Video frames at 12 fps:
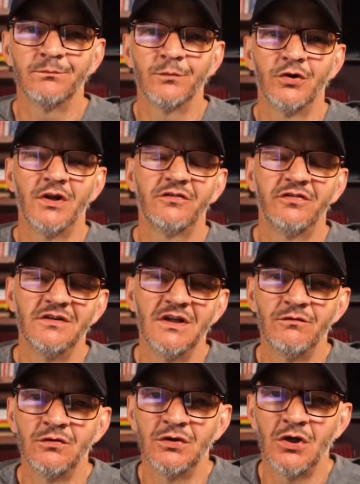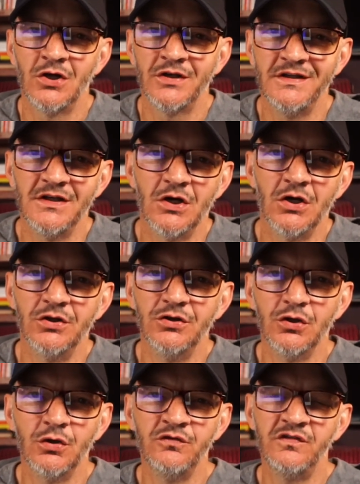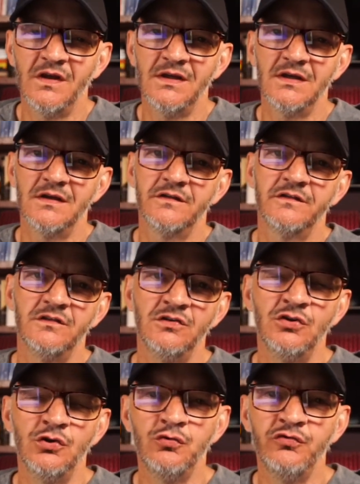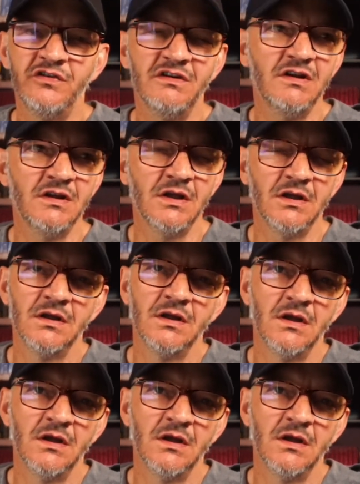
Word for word: production level logging on Node.js using